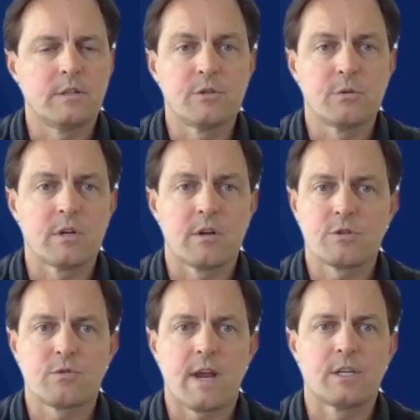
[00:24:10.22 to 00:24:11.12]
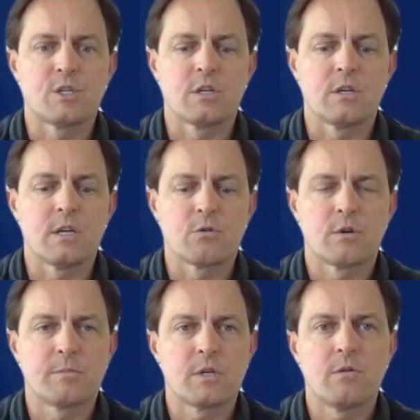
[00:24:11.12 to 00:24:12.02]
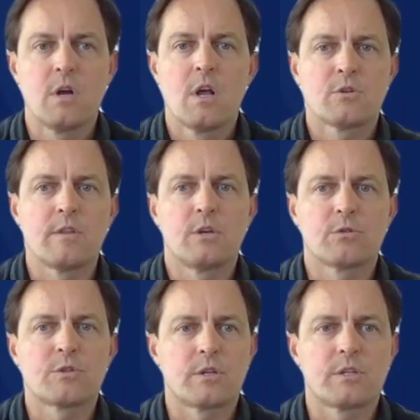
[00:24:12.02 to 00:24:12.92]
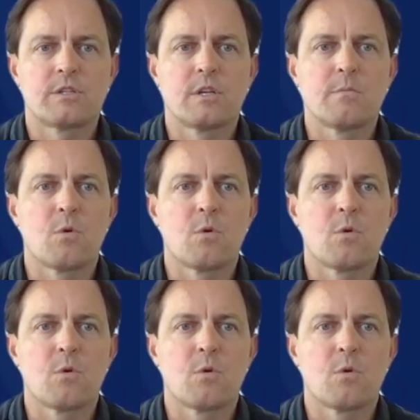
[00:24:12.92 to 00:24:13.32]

do another strategy in crypto? So I think you'll start to see